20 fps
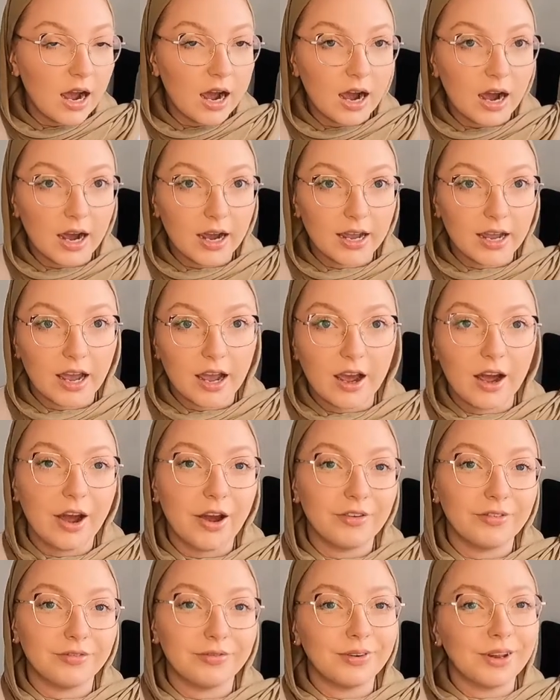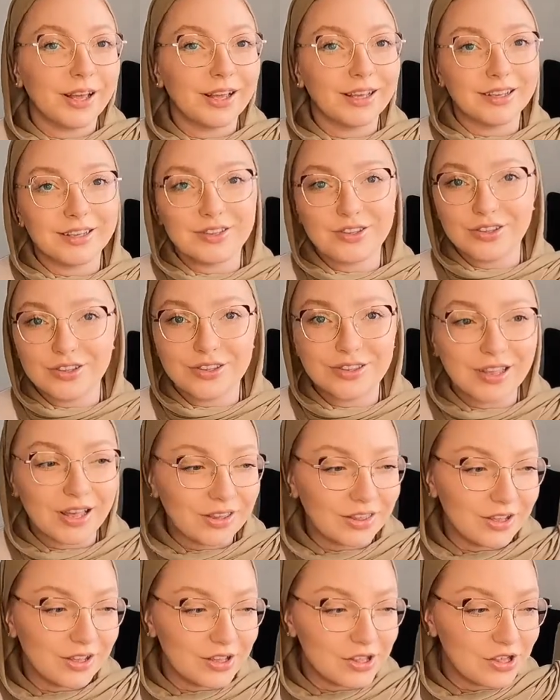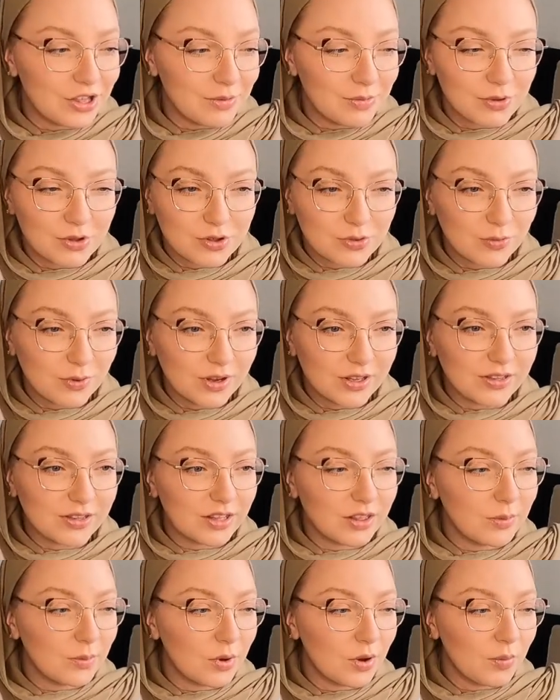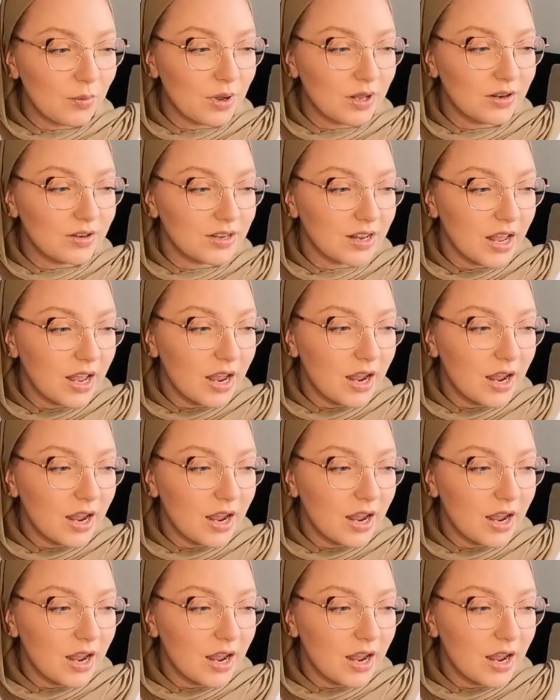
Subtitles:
I have like just other cheapish ones at the moment.